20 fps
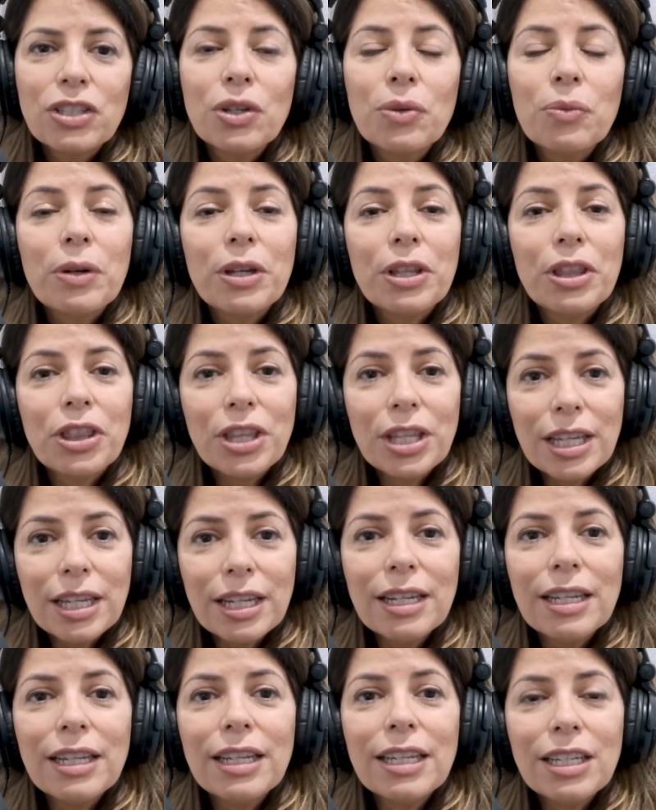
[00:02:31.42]

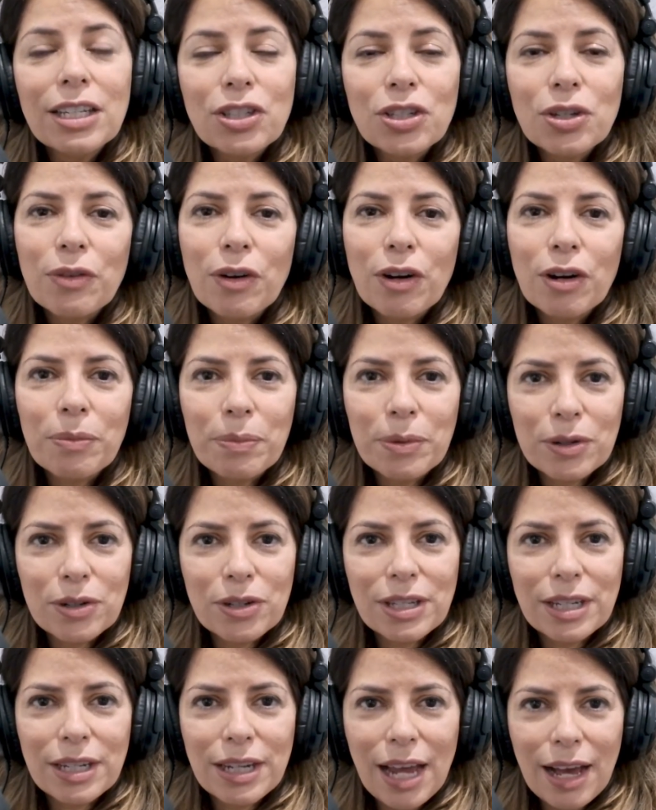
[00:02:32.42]
within each of our
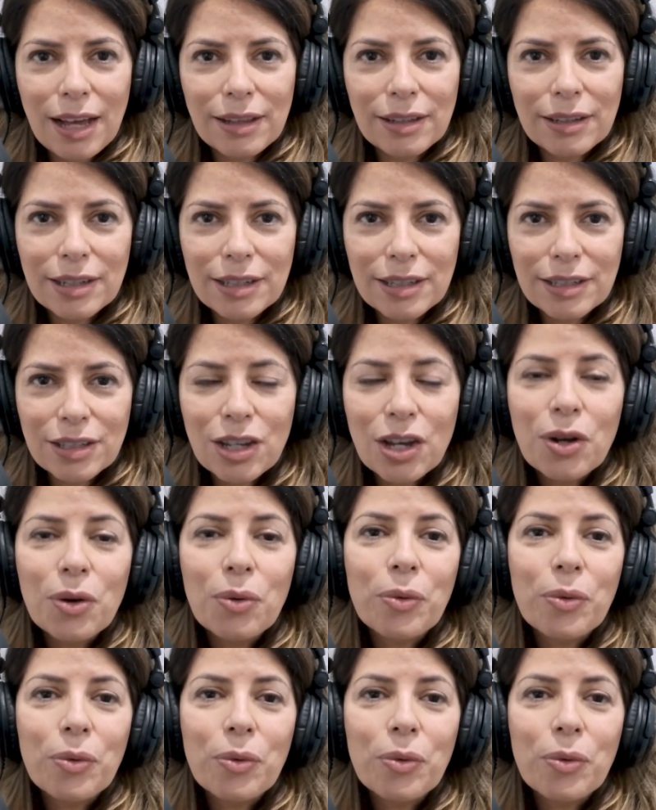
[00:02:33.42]
personalities,